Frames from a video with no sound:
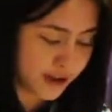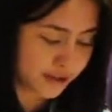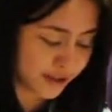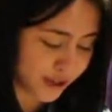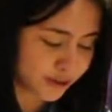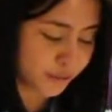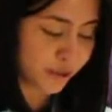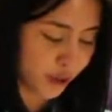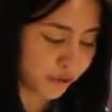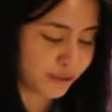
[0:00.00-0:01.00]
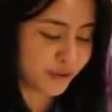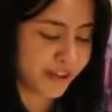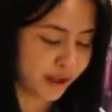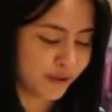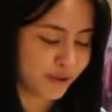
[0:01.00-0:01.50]
such as sombreros,
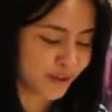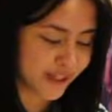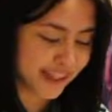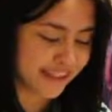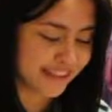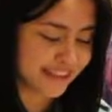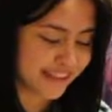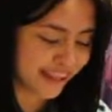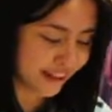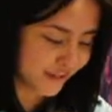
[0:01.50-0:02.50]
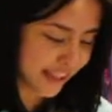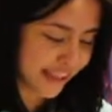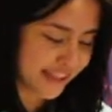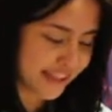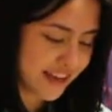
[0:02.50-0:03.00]
without understanding the
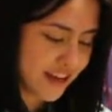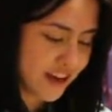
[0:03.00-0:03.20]
significance